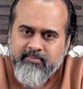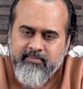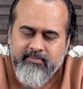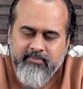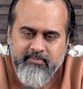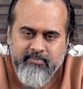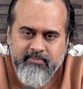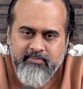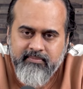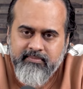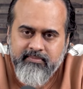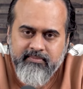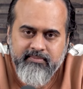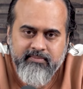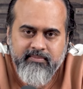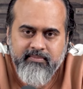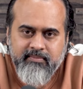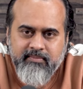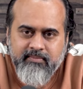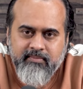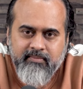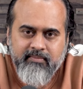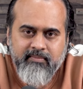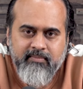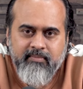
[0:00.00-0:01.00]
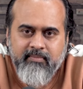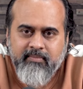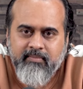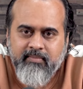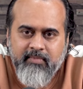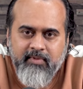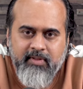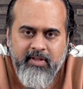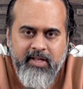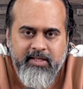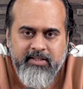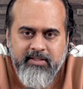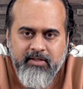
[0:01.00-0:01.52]
Hmm?
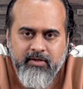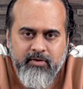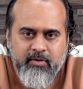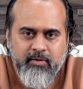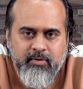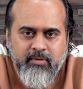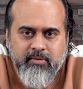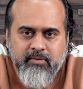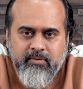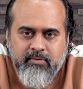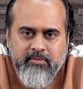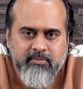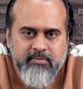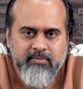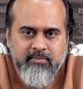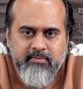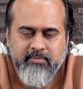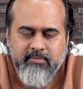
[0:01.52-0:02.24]
Like the crow,